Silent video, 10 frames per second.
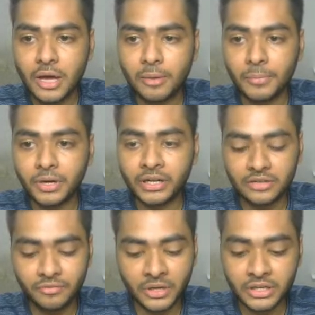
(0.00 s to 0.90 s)
But
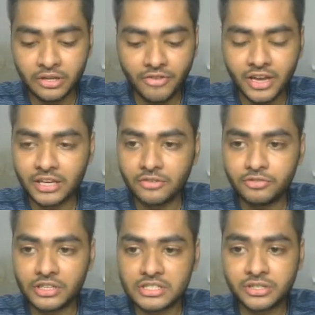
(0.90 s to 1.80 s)
if I
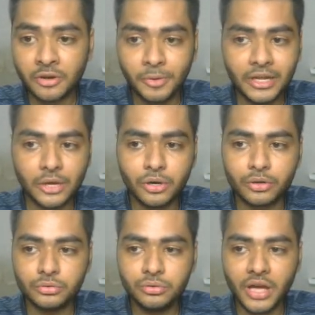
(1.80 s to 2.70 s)
give this triple equal
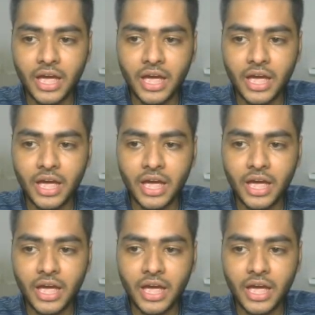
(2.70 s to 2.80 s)
to,